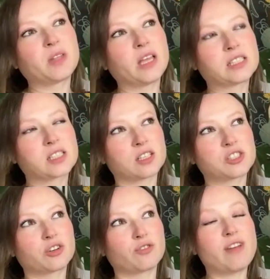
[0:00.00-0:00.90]
it's
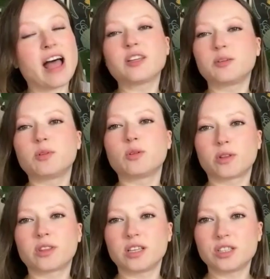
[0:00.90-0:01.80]
considered valuable
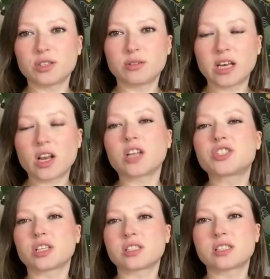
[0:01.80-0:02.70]
what they do and
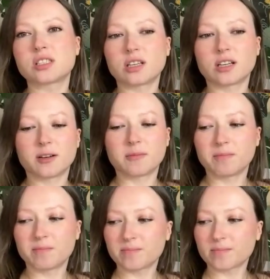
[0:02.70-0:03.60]
not just um